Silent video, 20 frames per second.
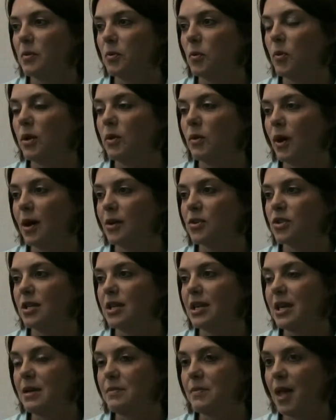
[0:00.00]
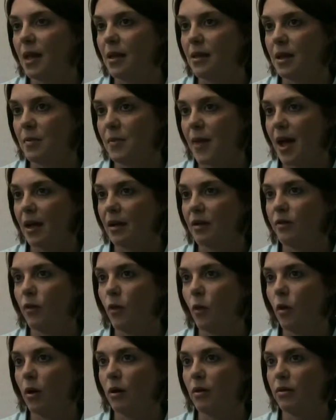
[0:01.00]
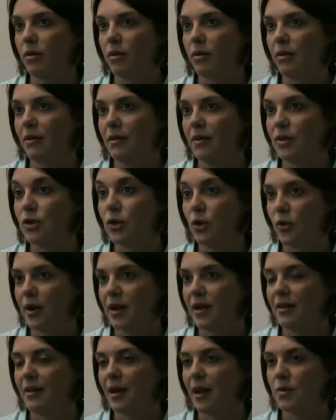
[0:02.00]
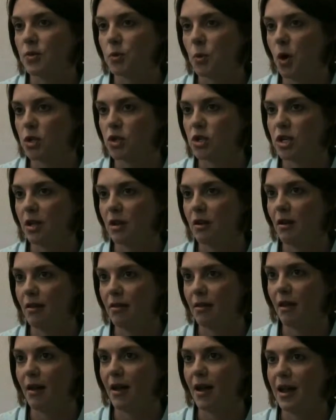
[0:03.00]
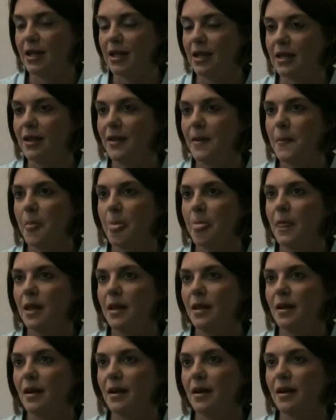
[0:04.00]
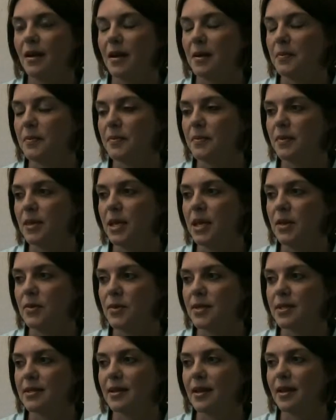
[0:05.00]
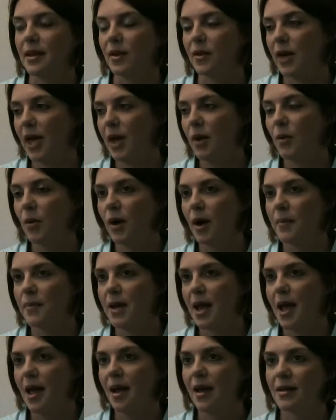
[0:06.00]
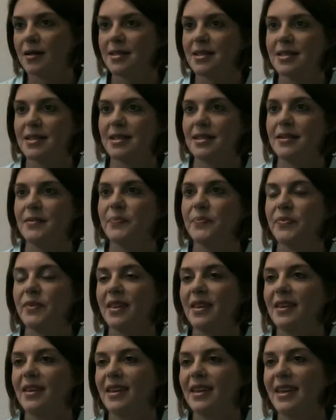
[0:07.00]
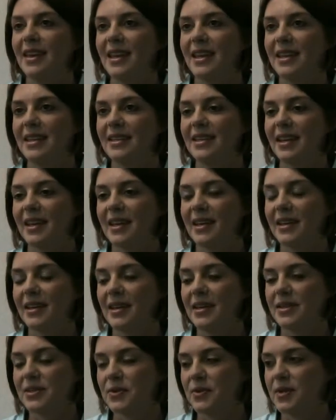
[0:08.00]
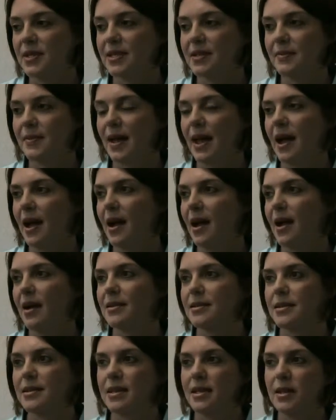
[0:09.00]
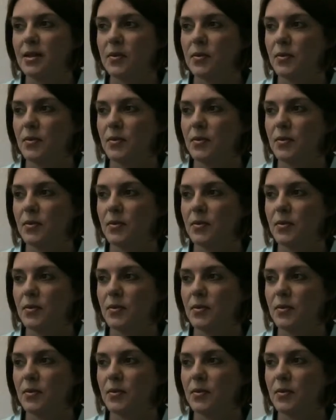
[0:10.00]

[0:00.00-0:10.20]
we were actually emailing back and forth during. I was watching it online, and he was like, "Okay, we're up next," and as soon as it passed, he